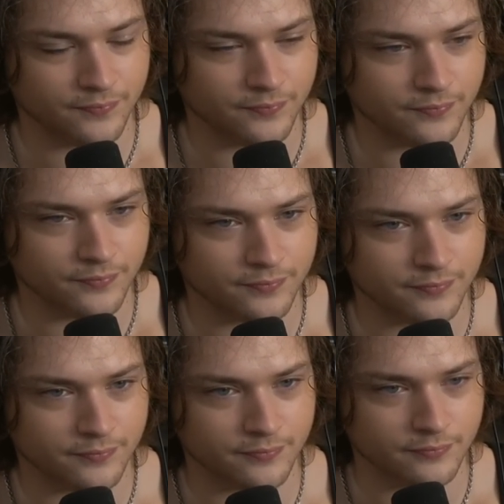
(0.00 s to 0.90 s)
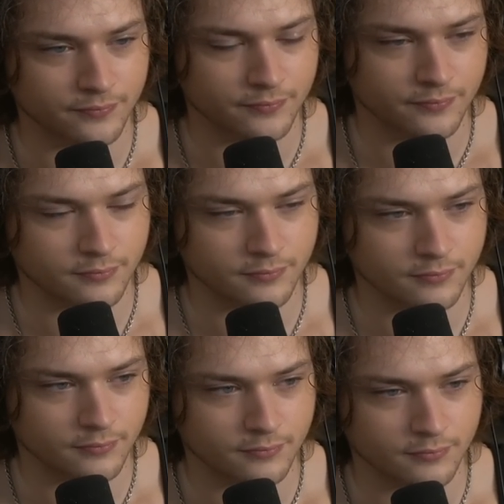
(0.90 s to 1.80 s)

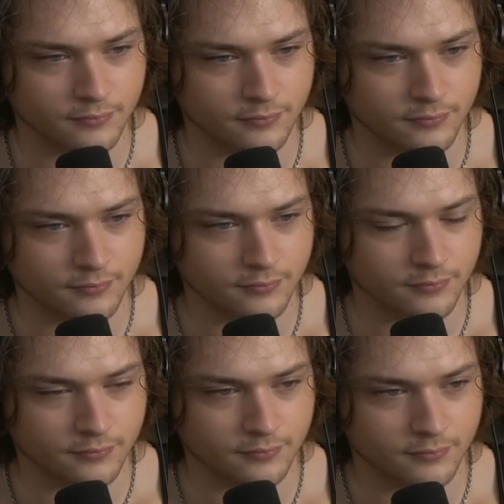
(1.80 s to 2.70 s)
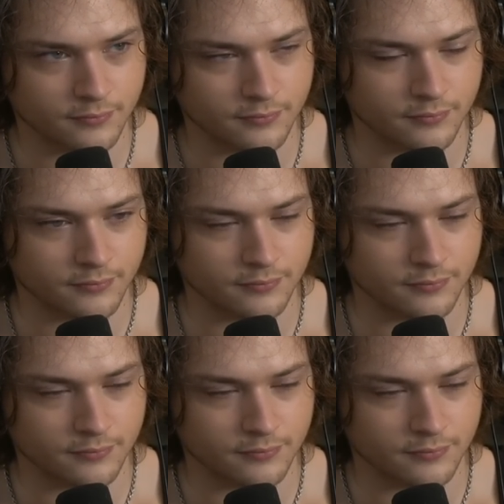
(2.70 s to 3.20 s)
(silence)